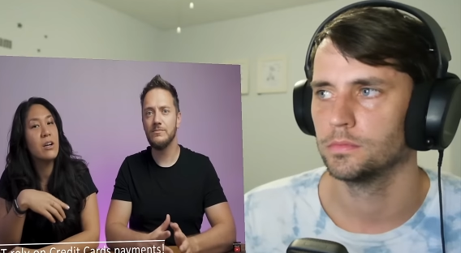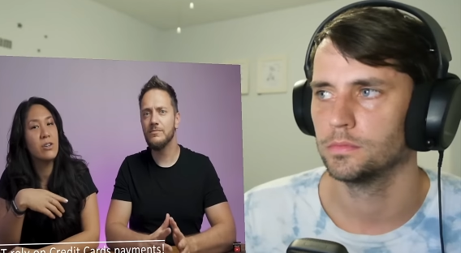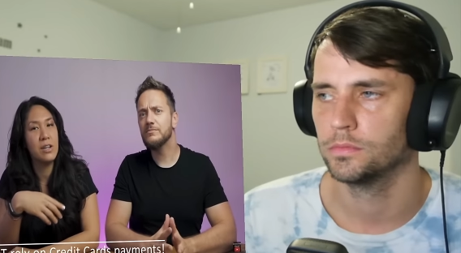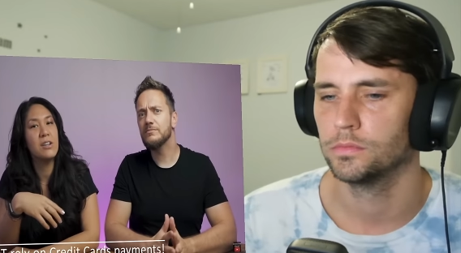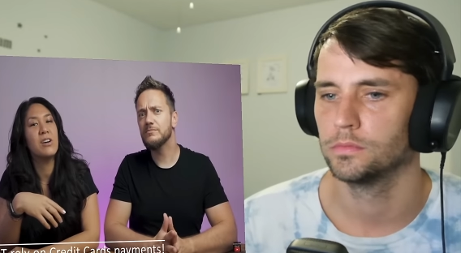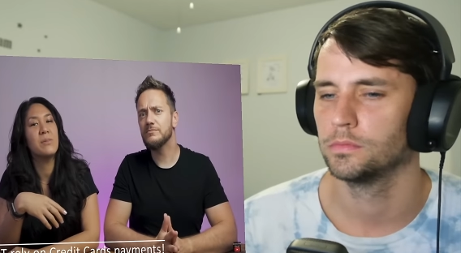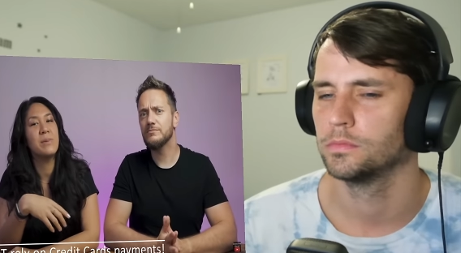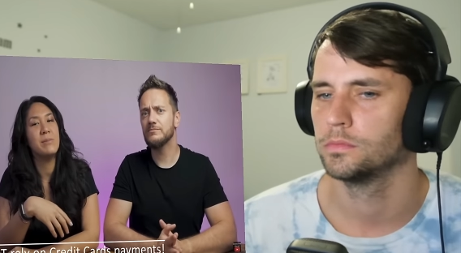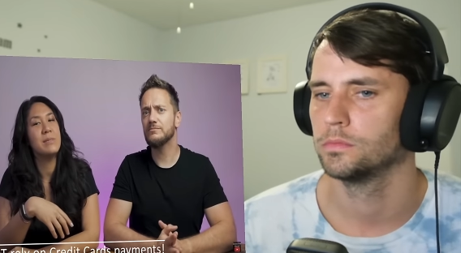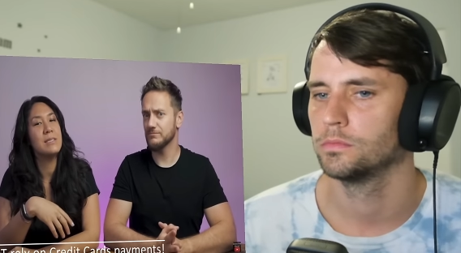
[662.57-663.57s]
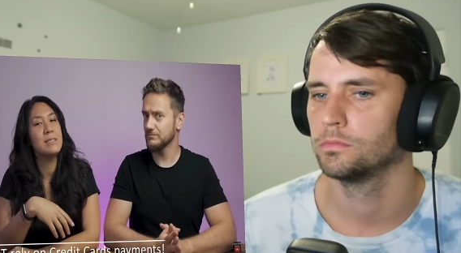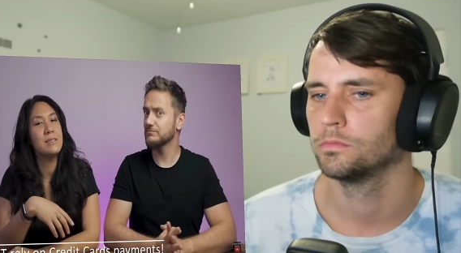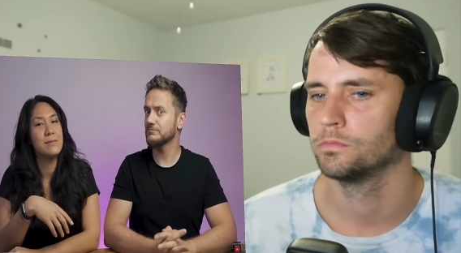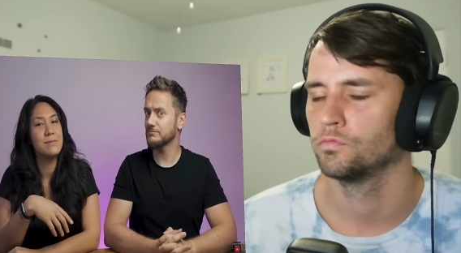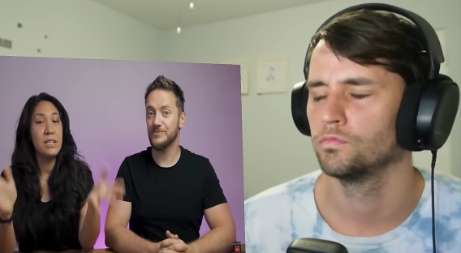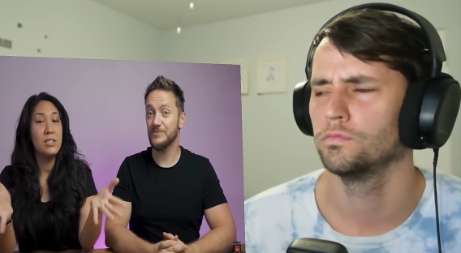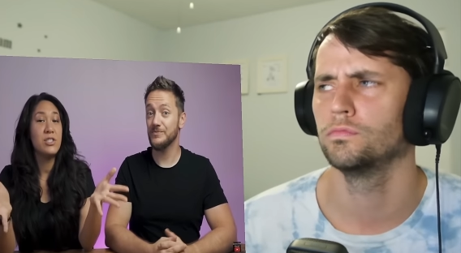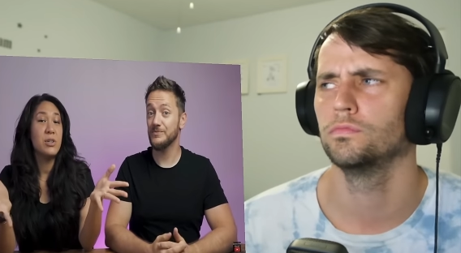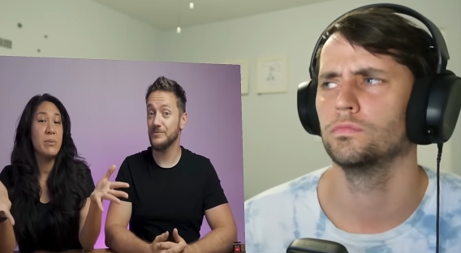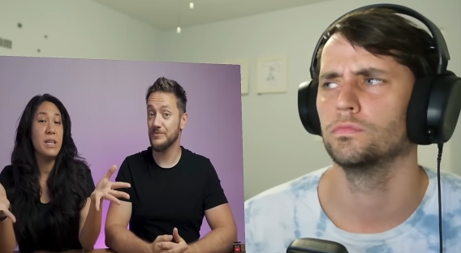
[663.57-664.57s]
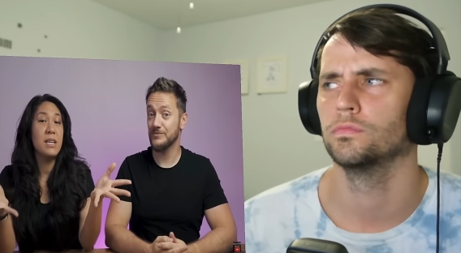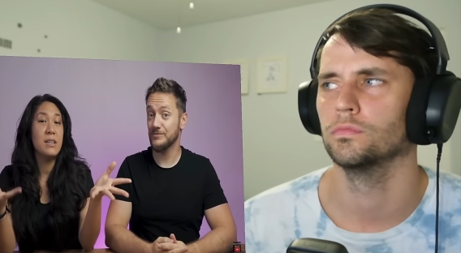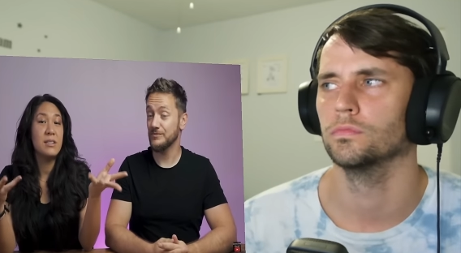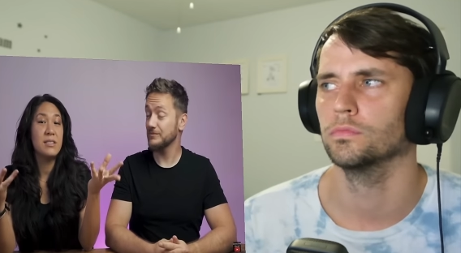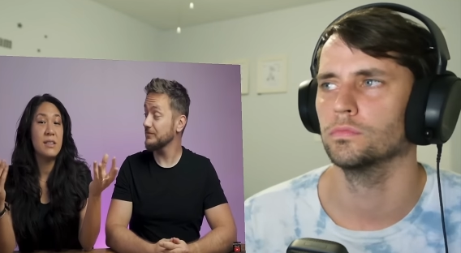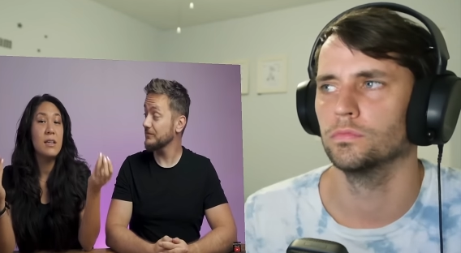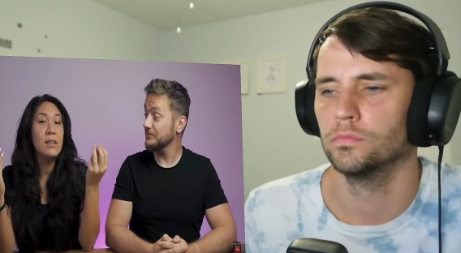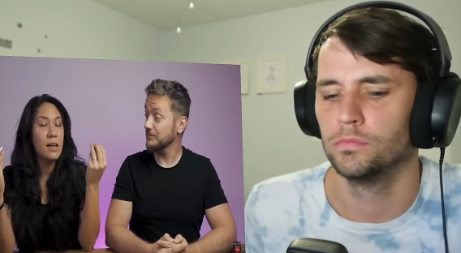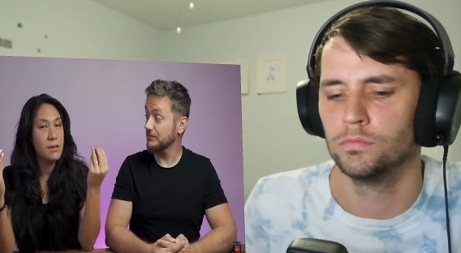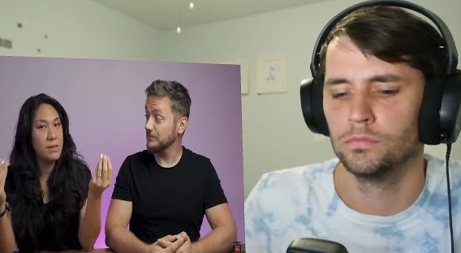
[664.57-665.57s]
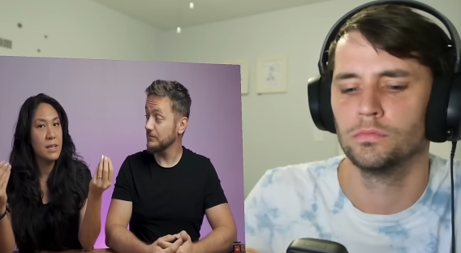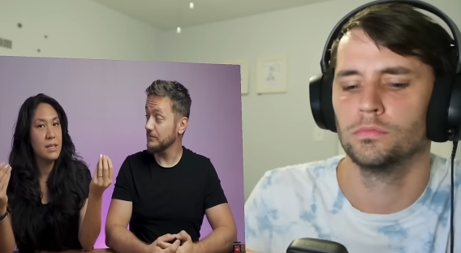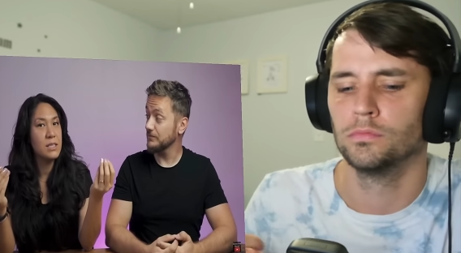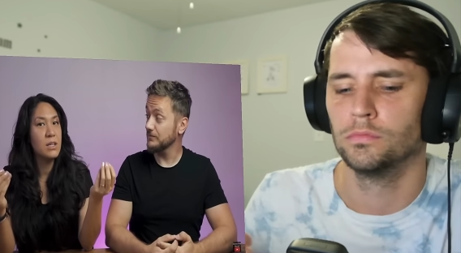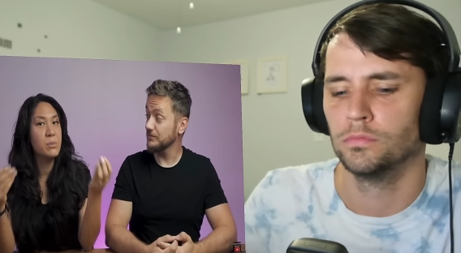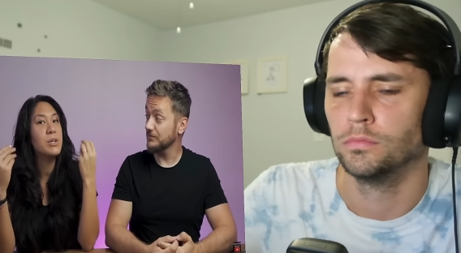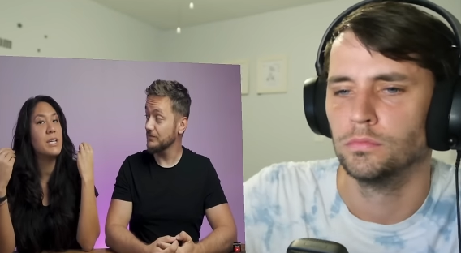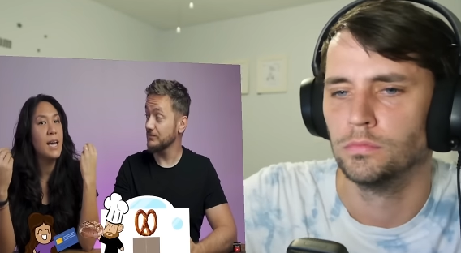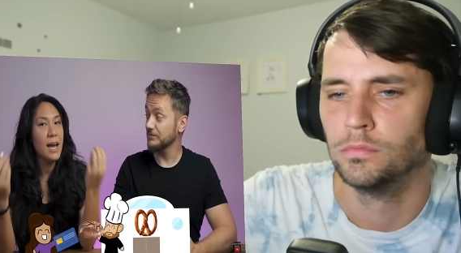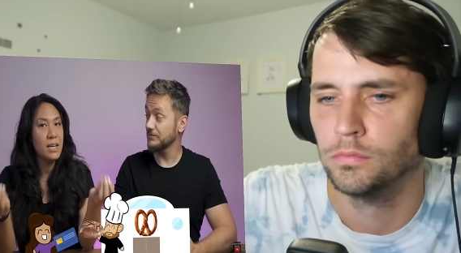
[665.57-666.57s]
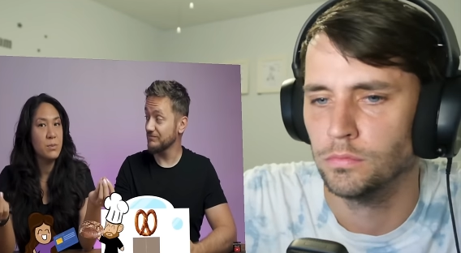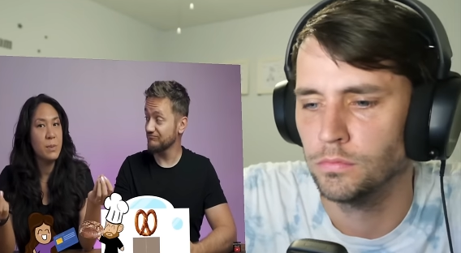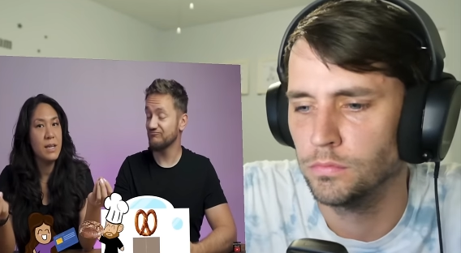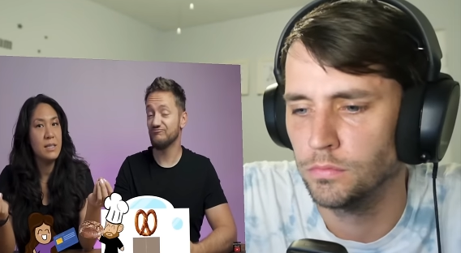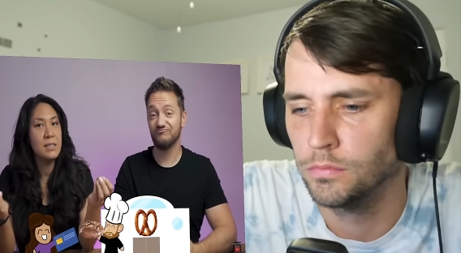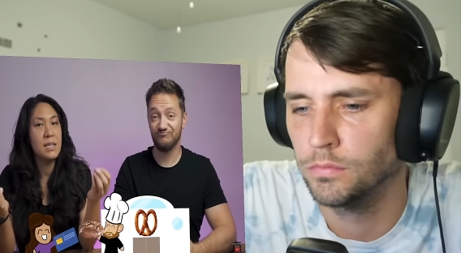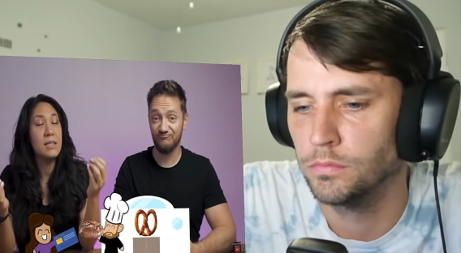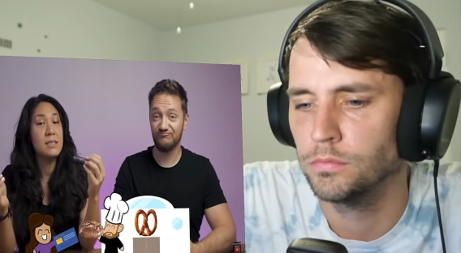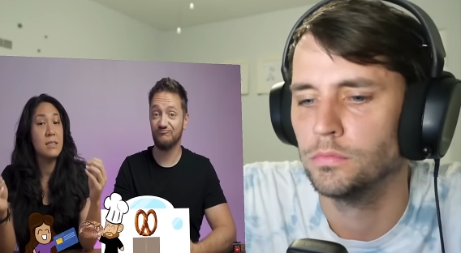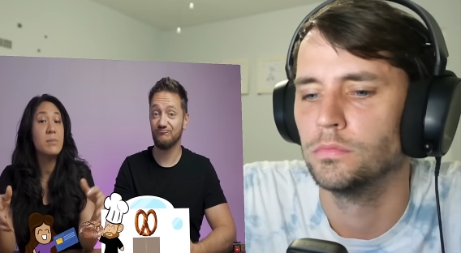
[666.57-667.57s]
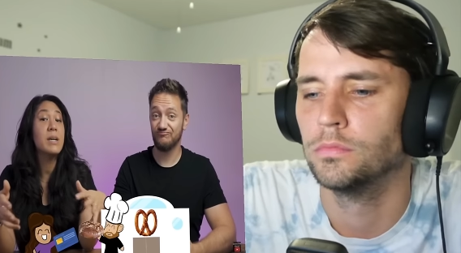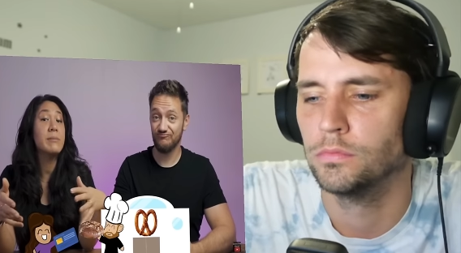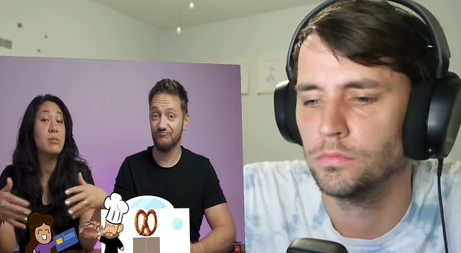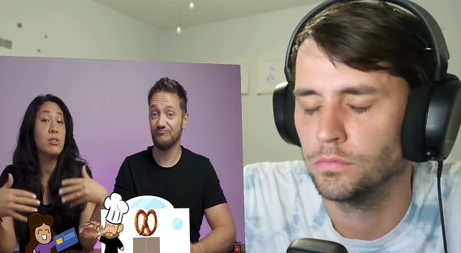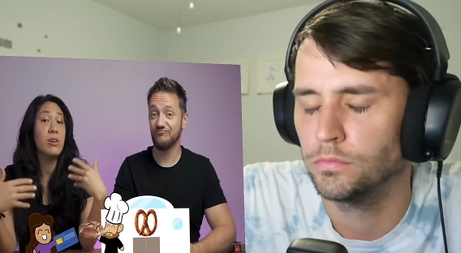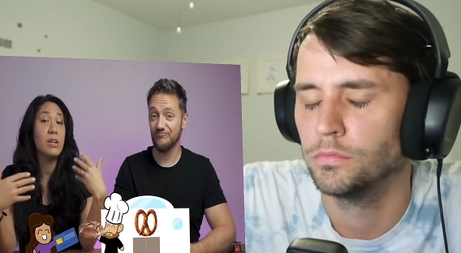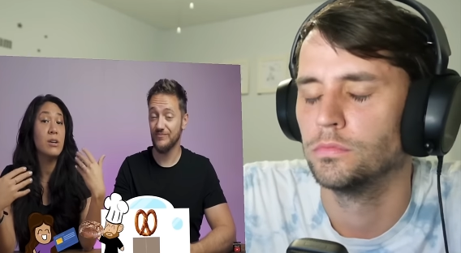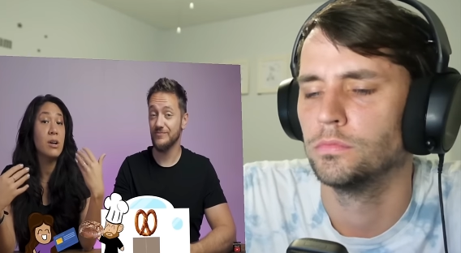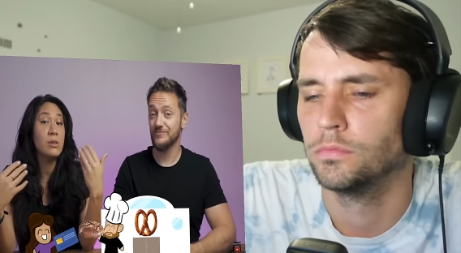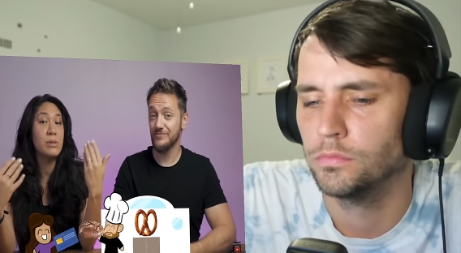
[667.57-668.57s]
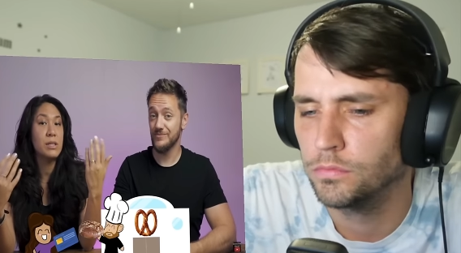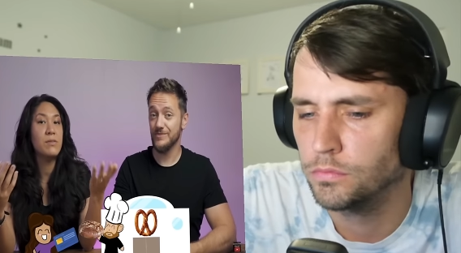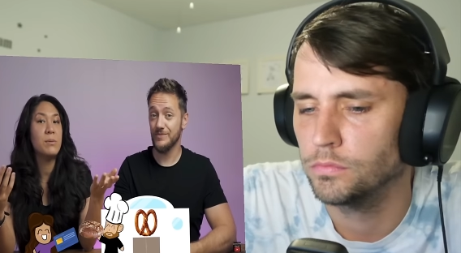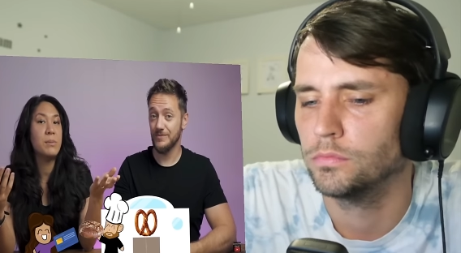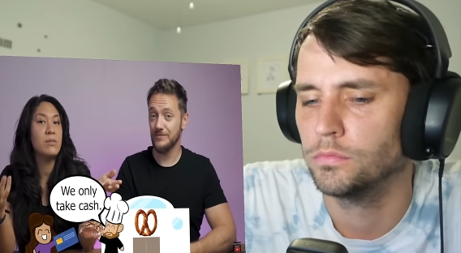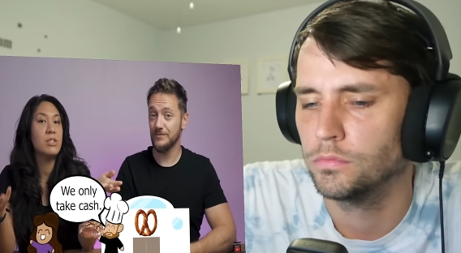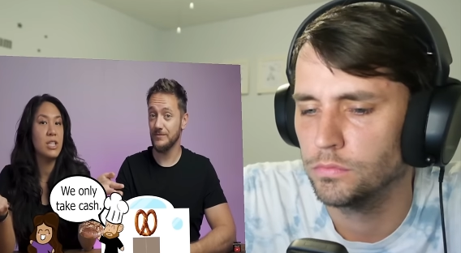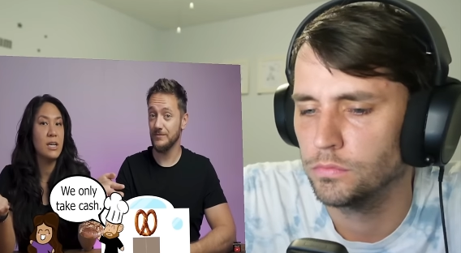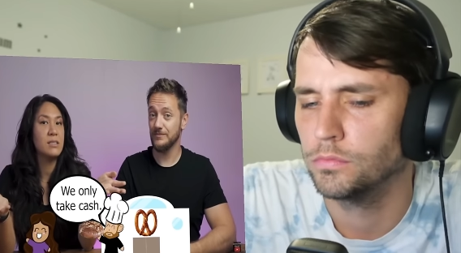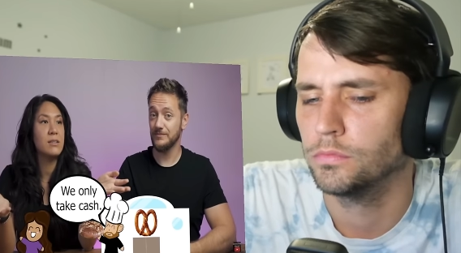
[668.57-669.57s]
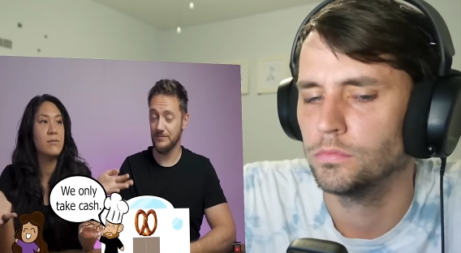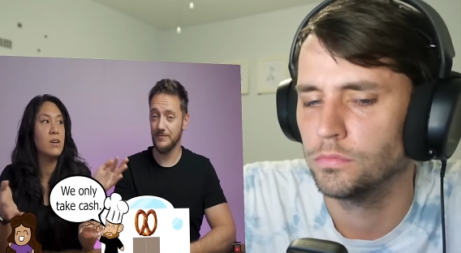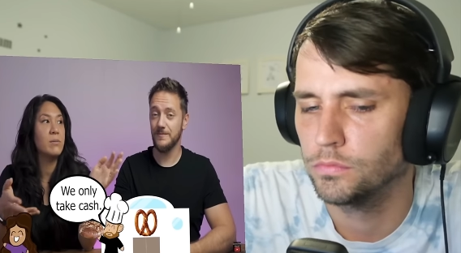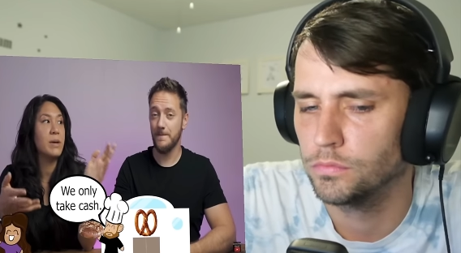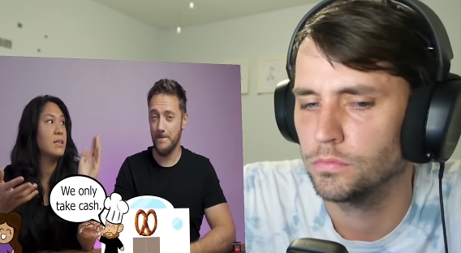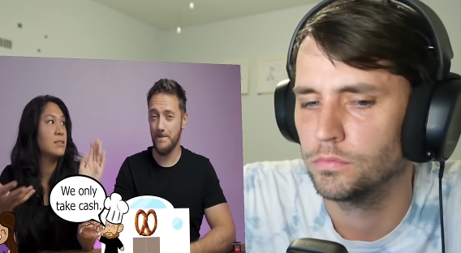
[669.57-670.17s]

Speaker 1: on credit card payments. In mm. Germany, there's still a lot of things that are pretty cash-based, and sometimes your credit card will even be rejected from a